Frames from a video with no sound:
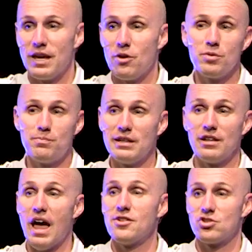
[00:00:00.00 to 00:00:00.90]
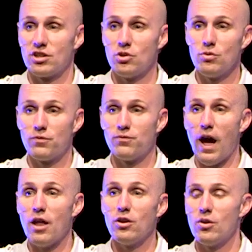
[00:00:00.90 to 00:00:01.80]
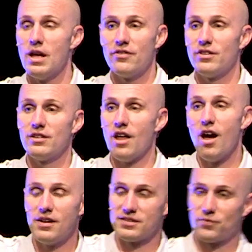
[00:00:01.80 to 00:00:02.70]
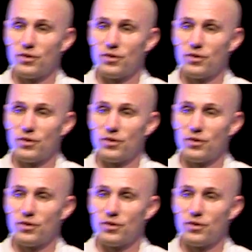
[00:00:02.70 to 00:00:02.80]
it would be logic you would follow the laws